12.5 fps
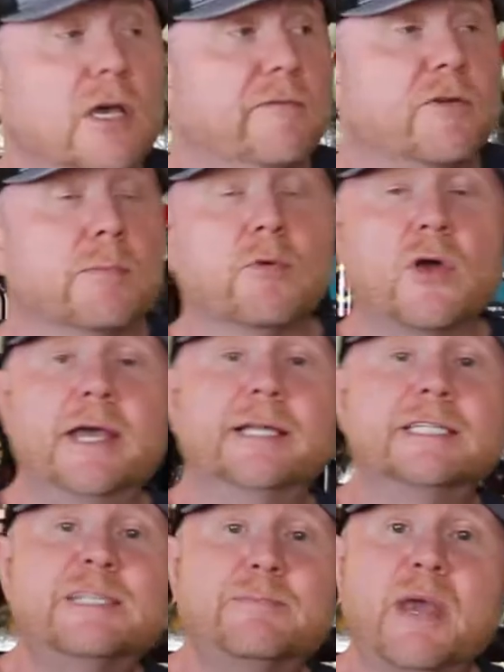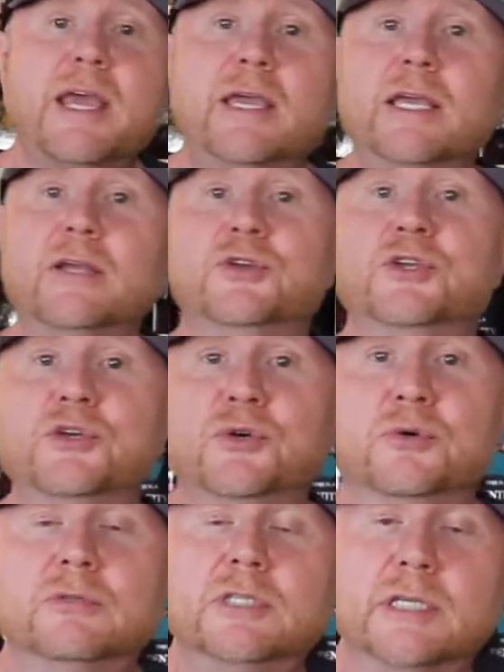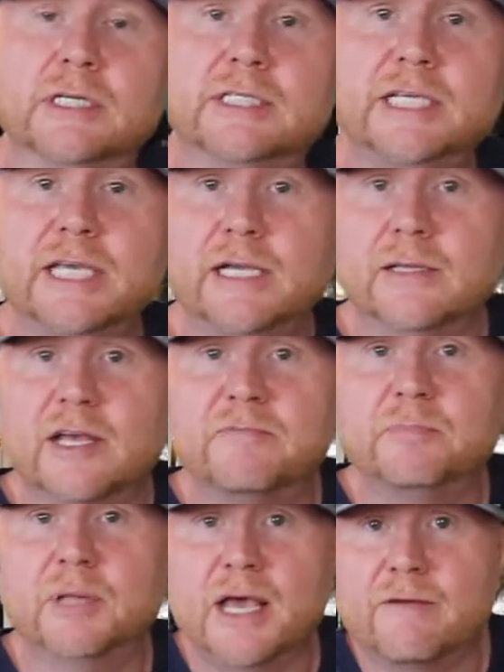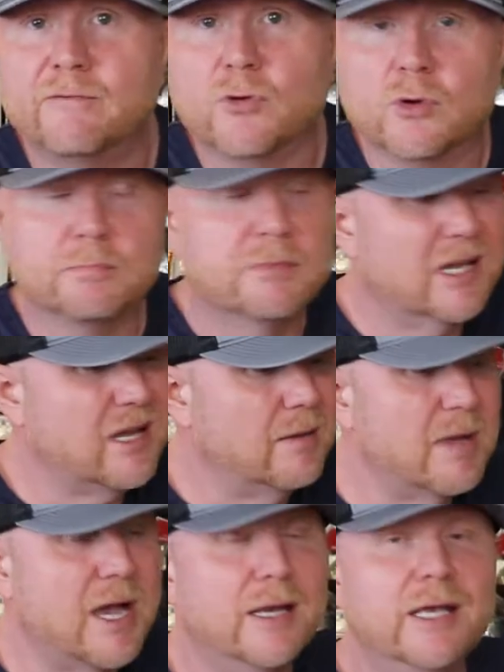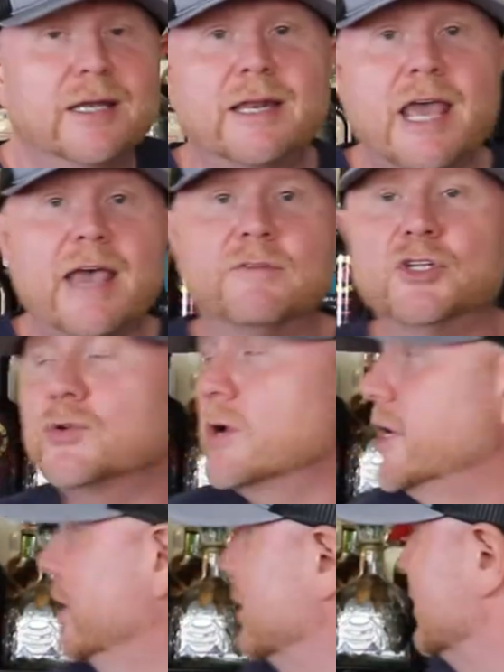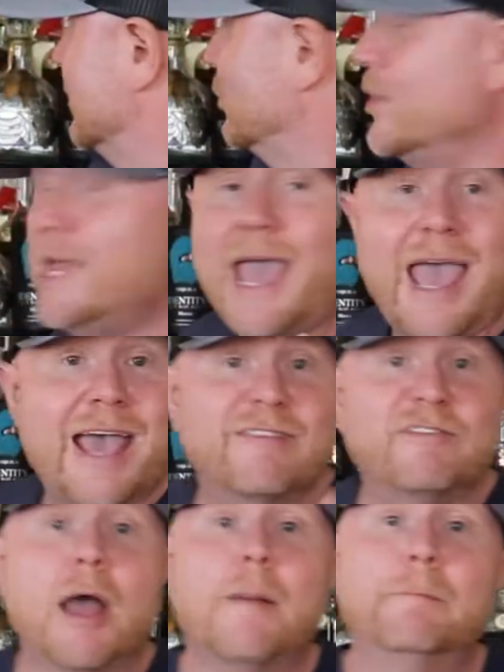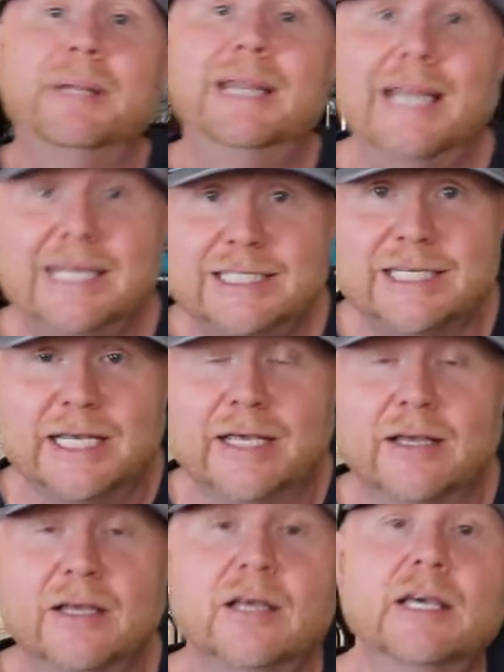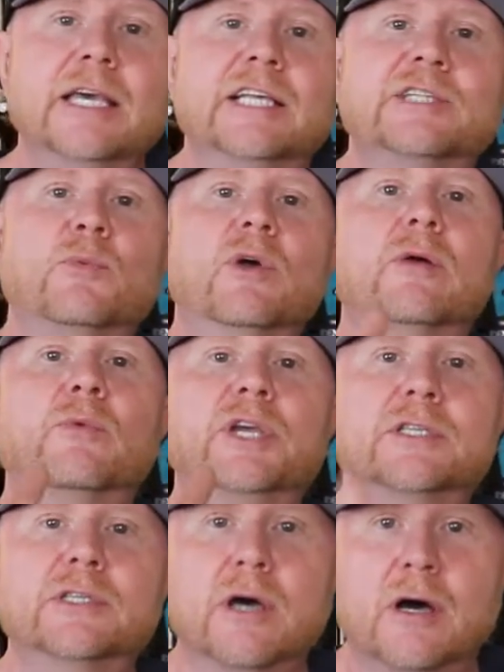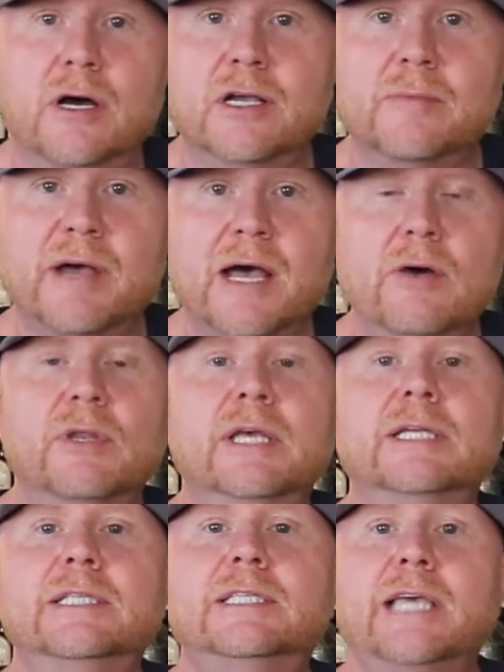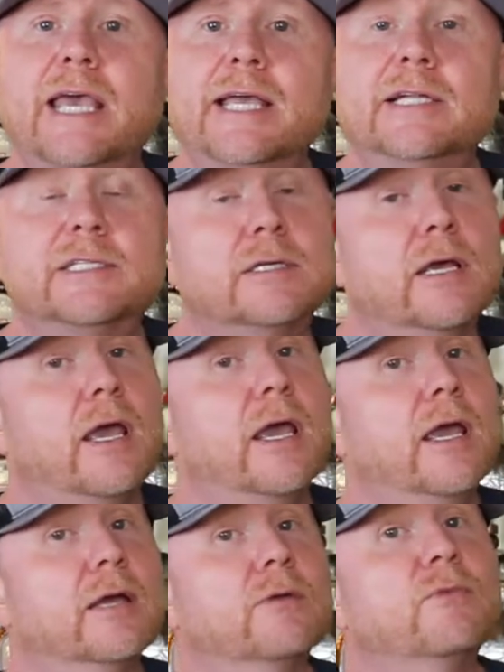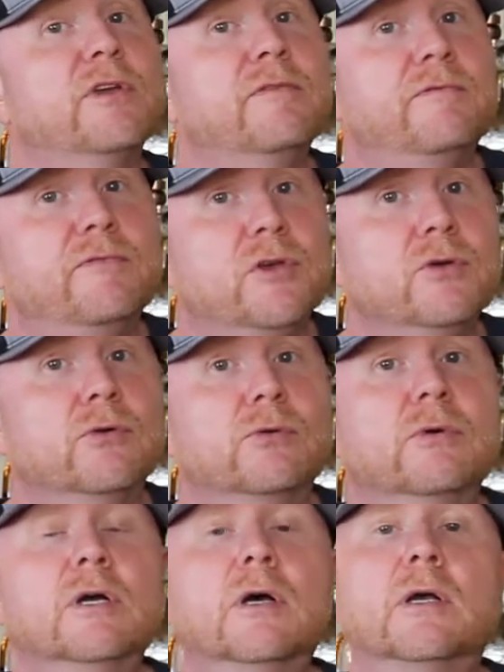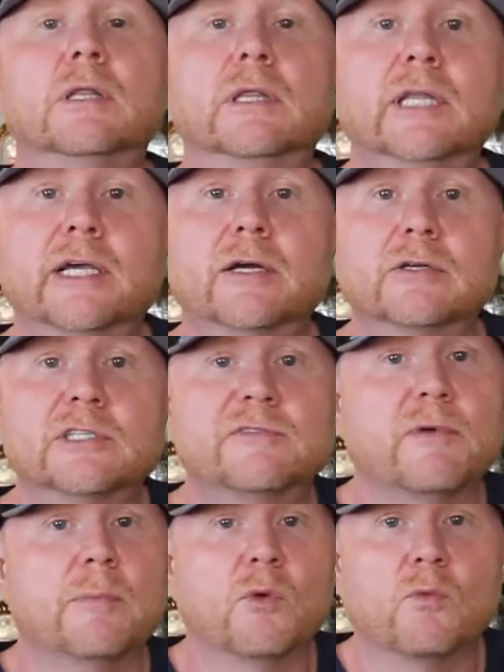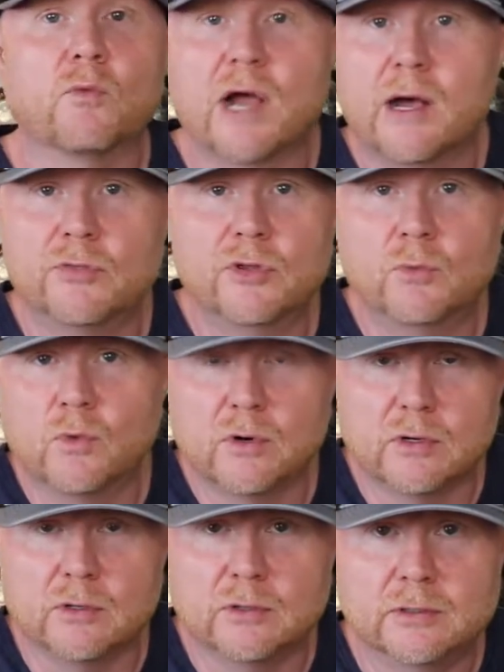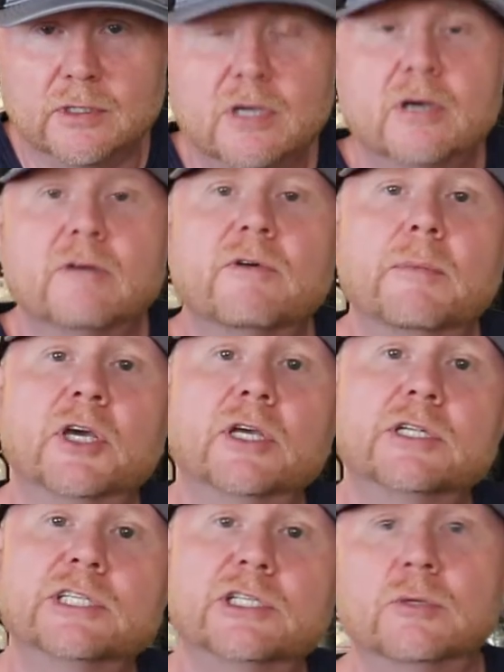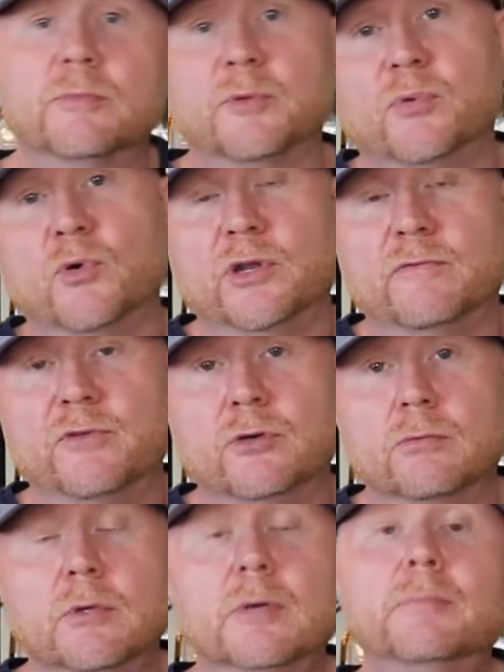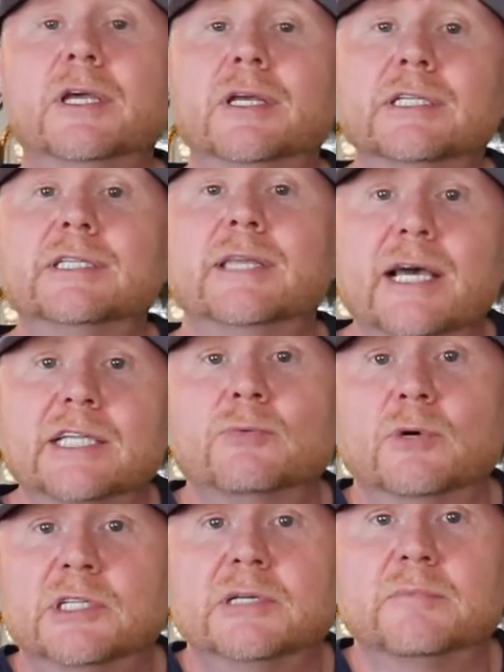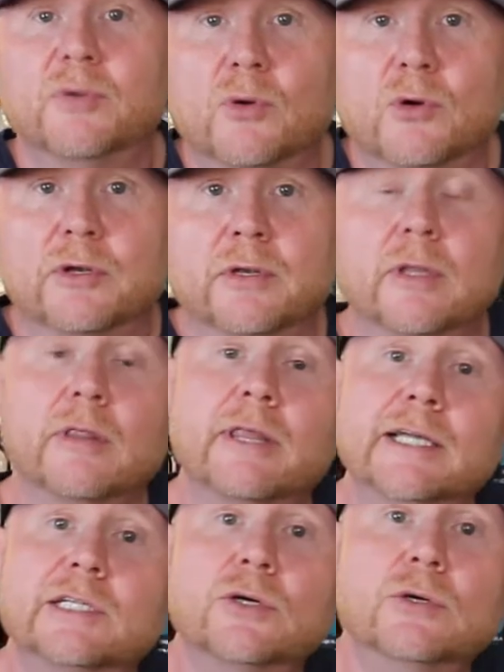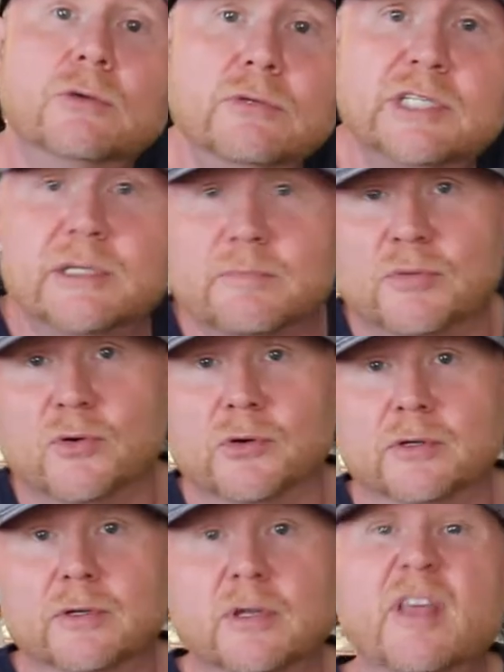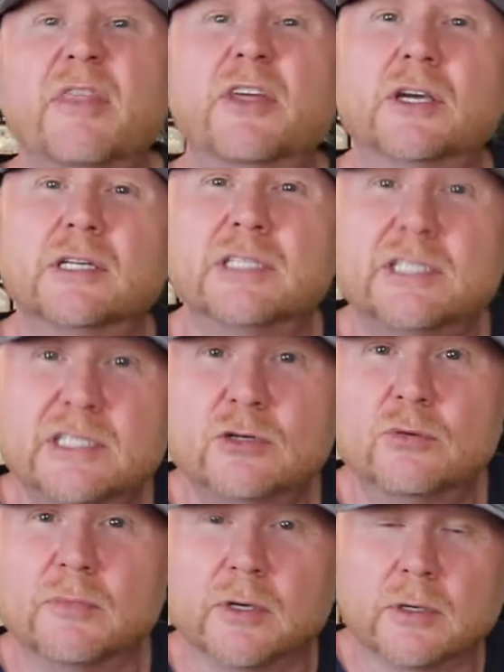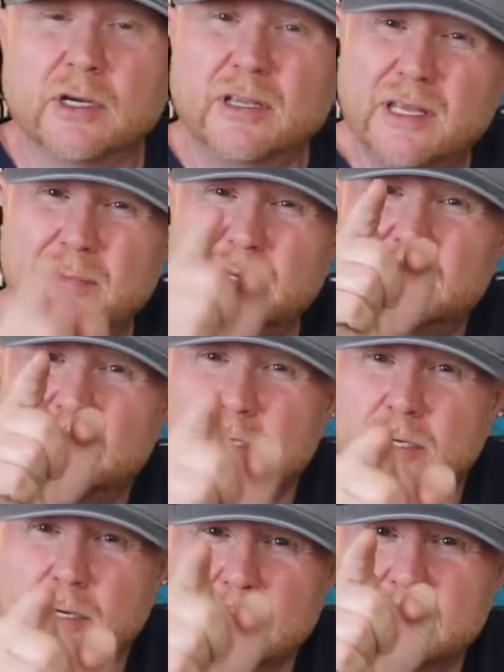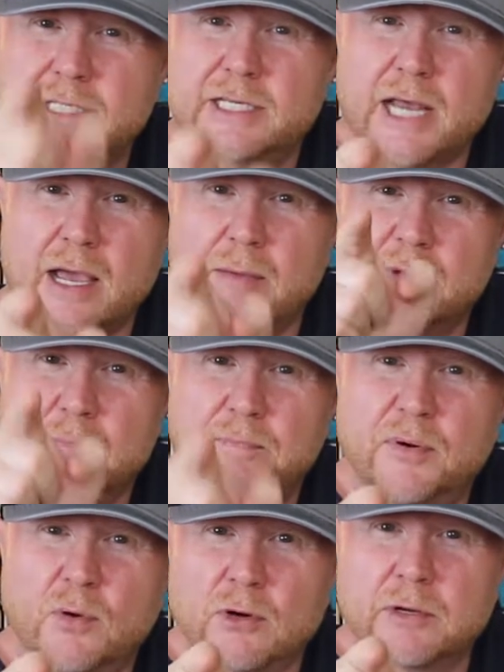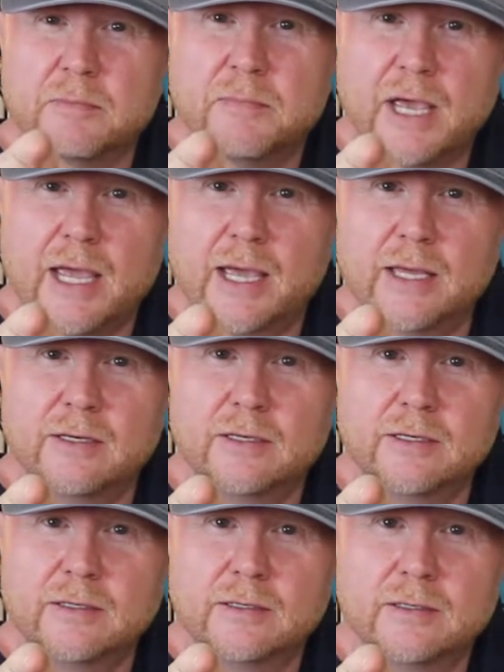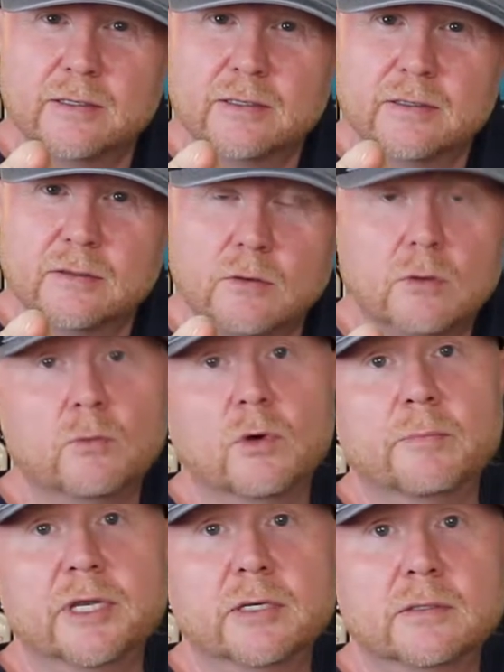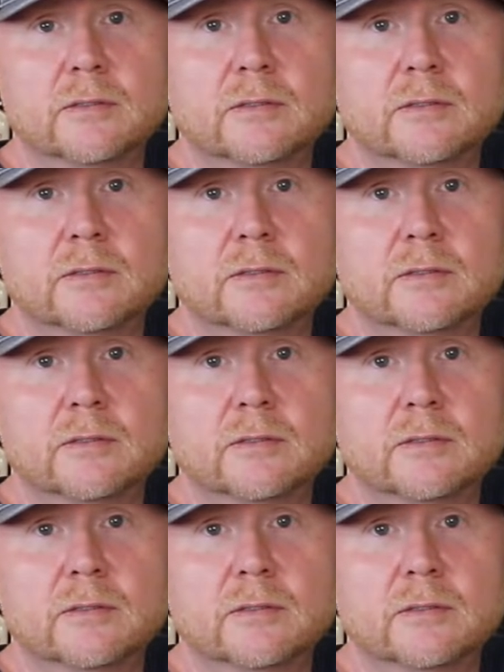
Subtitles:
If you're brand spanking new to the Teak Life platform, come on in and have a drink. We have plenty. It's where we talk about, taste, and review liquors from around the world from a consumer point of view, because that's what's important. That's who's important, the consumer. That means you're damn important, man or woman.